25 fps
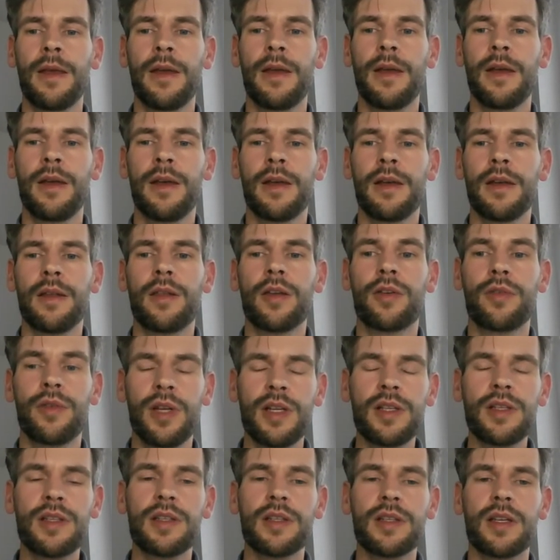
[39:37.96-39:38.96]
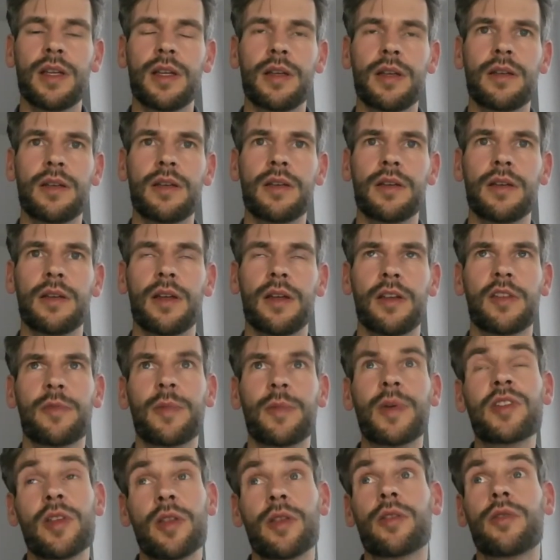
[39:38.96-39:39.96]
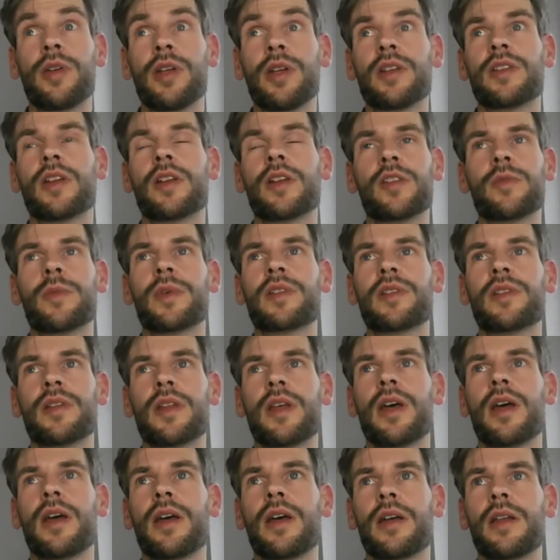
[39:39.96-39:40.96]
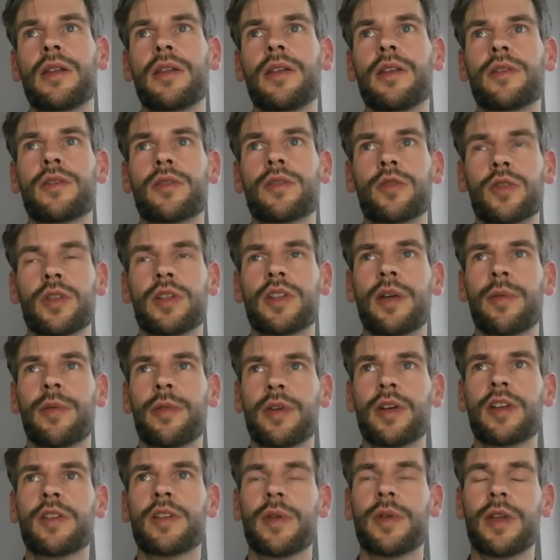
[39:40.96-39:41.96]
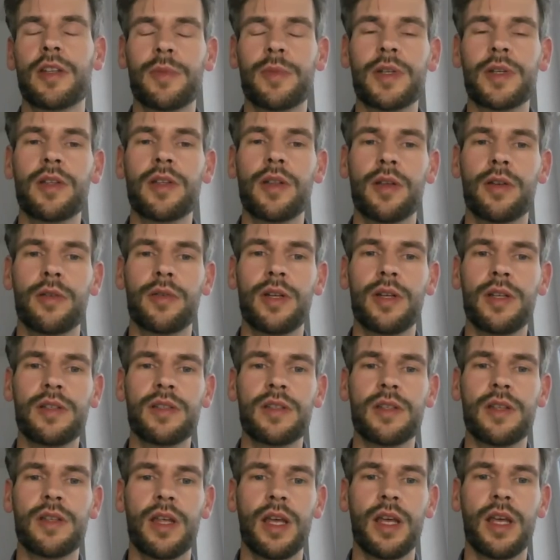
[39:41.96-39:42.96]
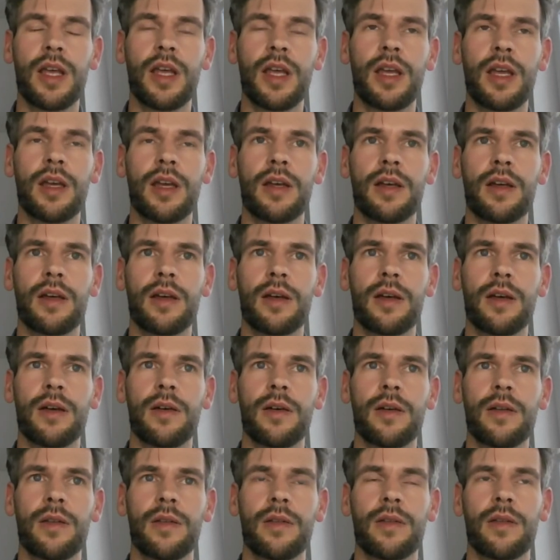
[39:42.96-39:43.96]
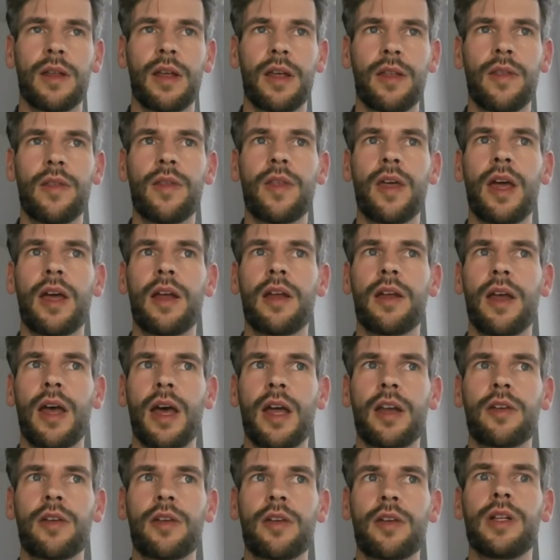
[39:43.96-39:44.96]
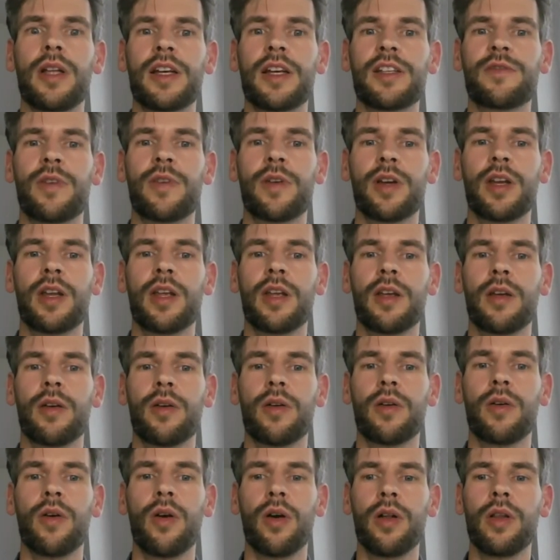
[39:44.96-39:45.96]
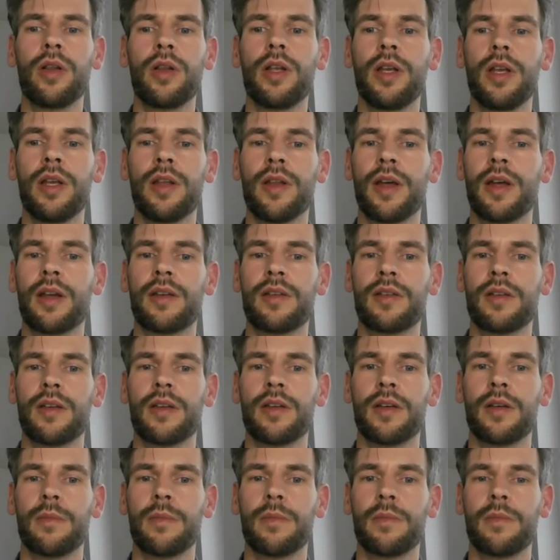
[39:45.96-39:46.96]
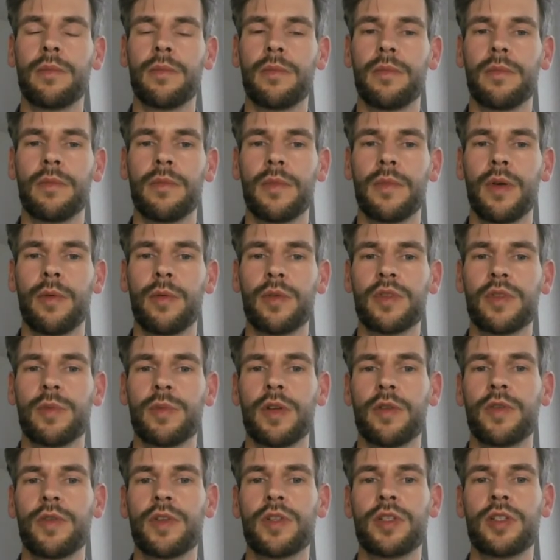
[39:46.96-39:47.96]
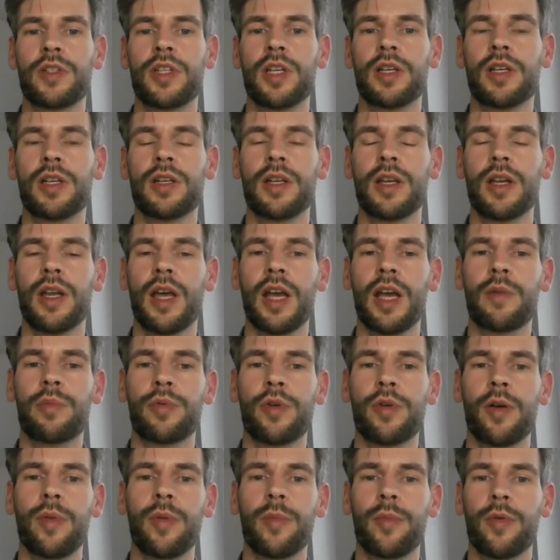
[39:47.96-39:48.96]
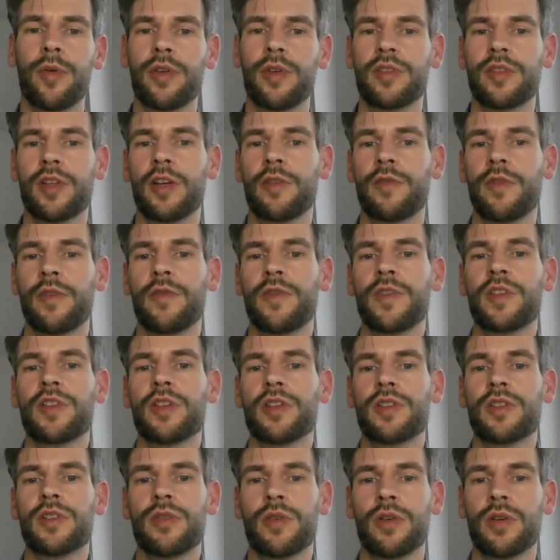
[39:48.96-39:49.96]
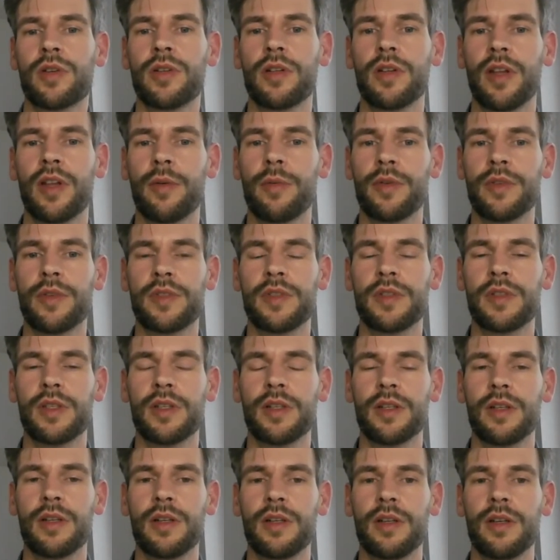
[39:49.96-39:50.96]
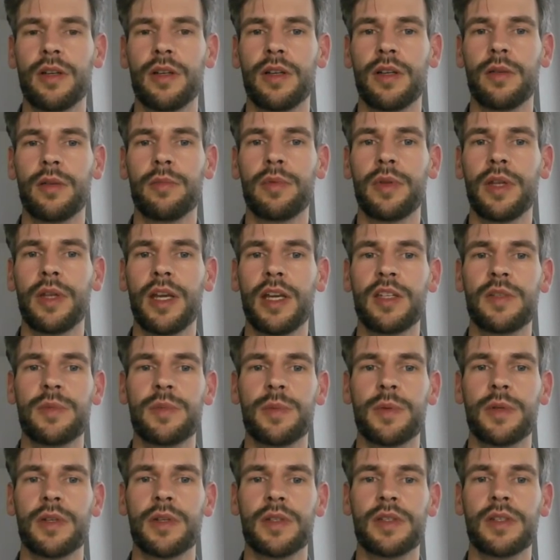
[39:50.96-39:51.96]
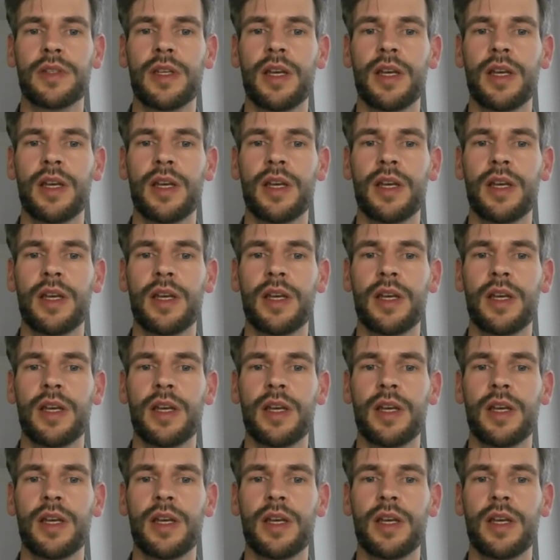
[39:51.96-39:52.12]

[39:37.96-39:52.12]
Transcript: The Greens, and especially the Greens, not so much the Social Democrats, but especially the Greens, they I think they had realized very early that there was a bit of a chicken egg problem, or sort of a vicious circle that was in place, because